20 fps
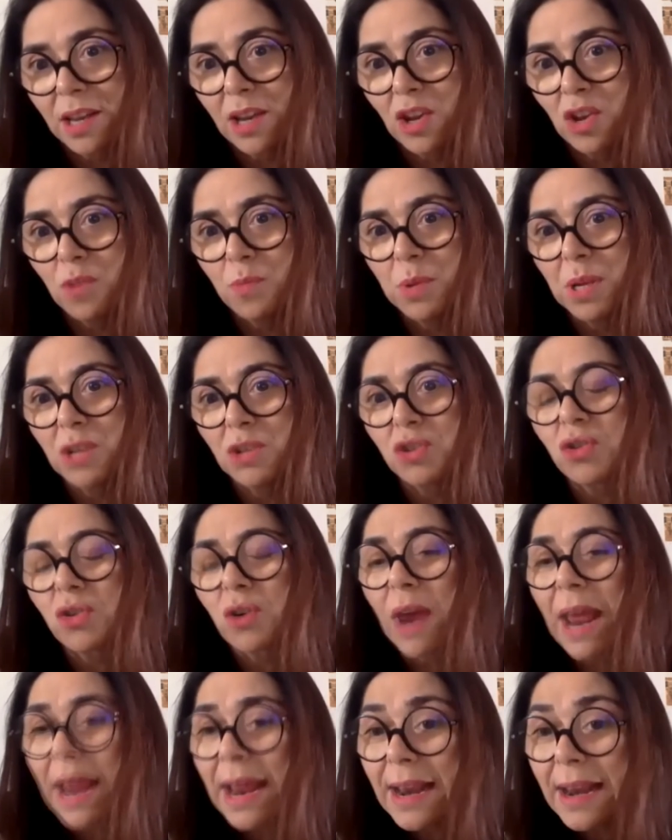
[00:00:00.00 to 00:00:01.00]
It could be
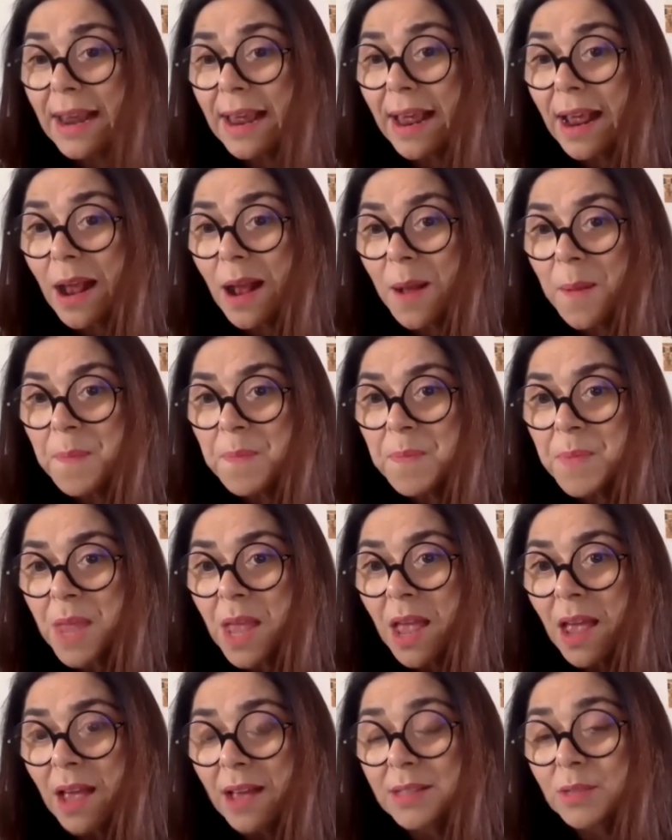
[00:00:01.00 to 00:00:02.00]
training
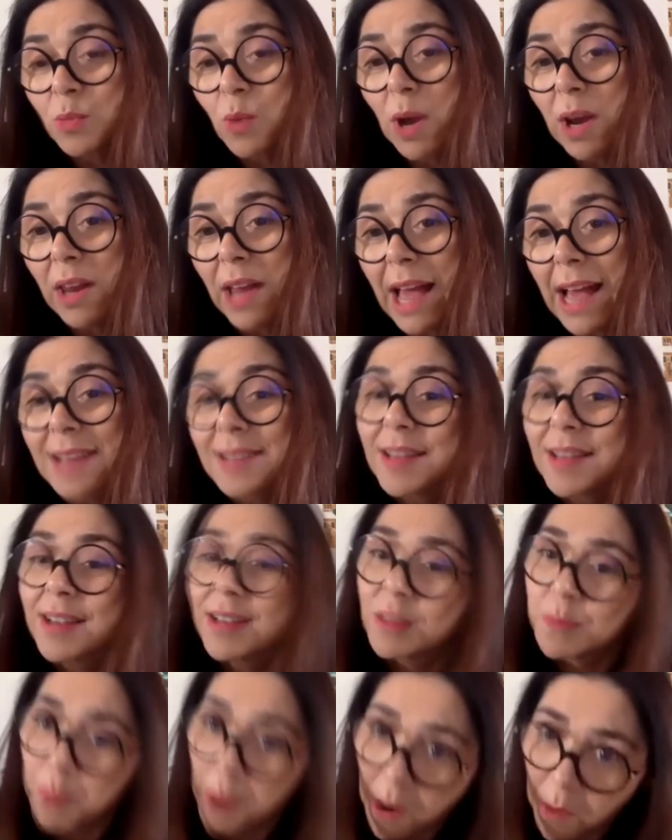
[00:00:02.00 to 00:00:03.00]
as well as
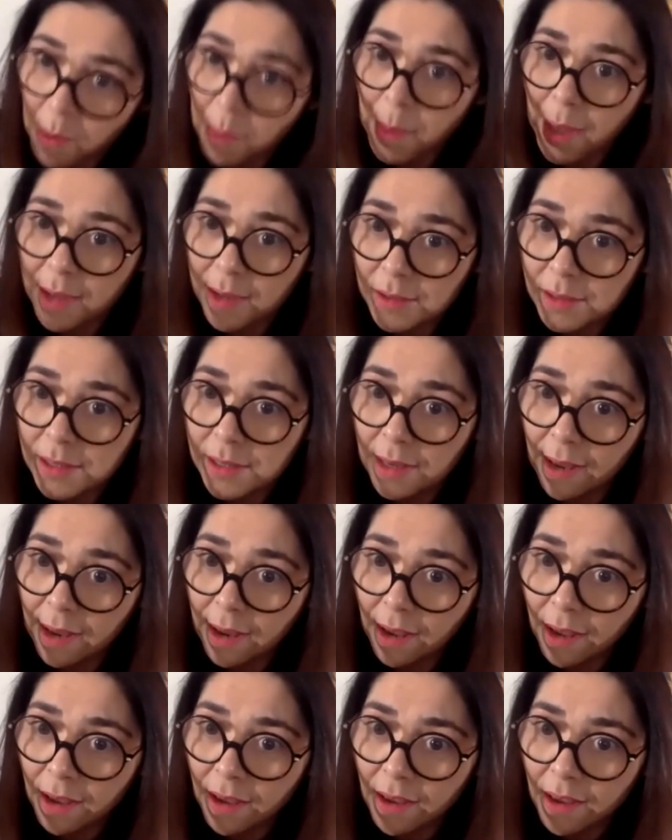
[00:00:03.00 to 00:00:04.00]

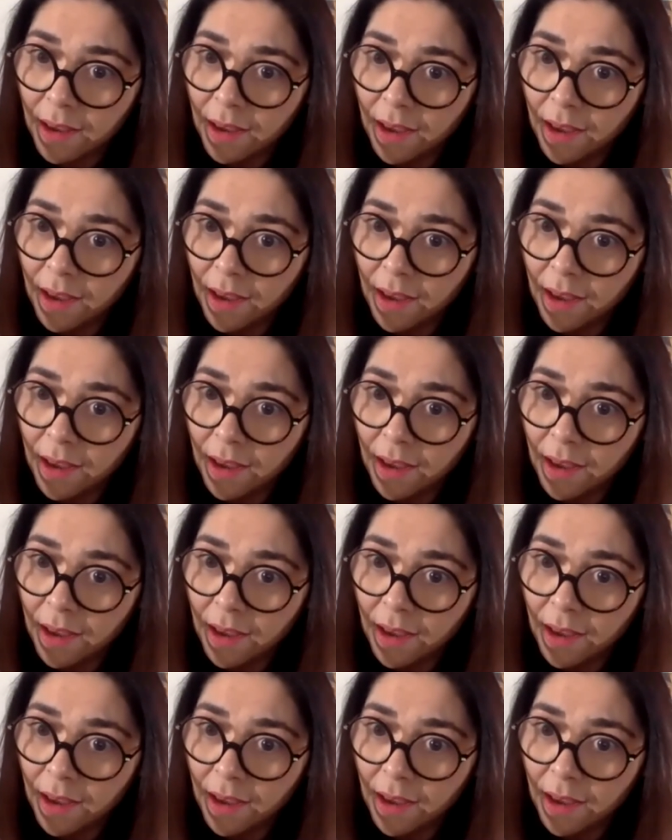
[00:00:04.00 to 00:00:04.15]
experimenting,